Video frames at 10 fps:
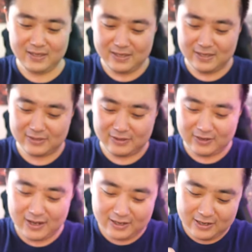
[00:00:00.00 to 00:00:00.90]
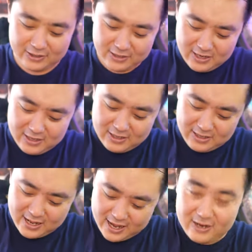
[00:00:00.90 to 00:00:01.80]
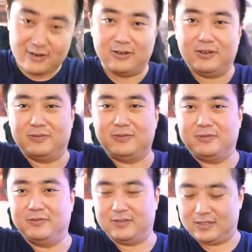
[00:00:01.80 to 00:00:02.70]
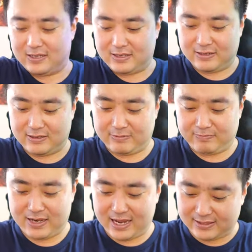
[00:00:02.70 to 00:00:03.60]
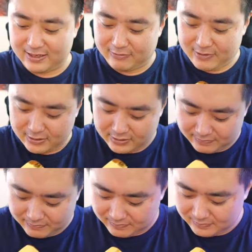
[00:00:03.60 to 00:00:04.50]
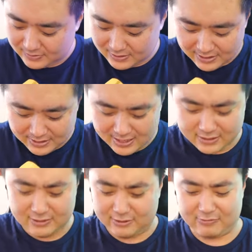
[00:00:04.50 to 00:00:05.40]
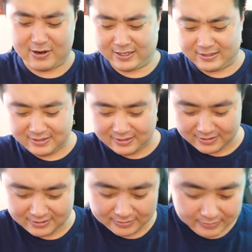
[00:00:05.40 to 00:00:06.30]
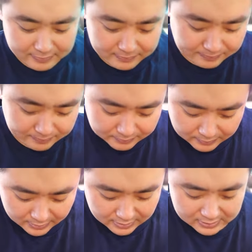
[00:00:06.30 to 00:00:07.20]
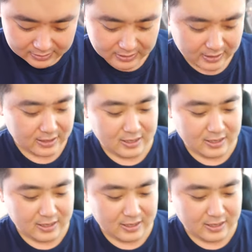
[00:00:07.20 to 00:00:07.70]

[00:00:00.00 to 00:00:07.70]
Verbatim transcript: It's got like a layer of plastic around it. That's not right. Let's see.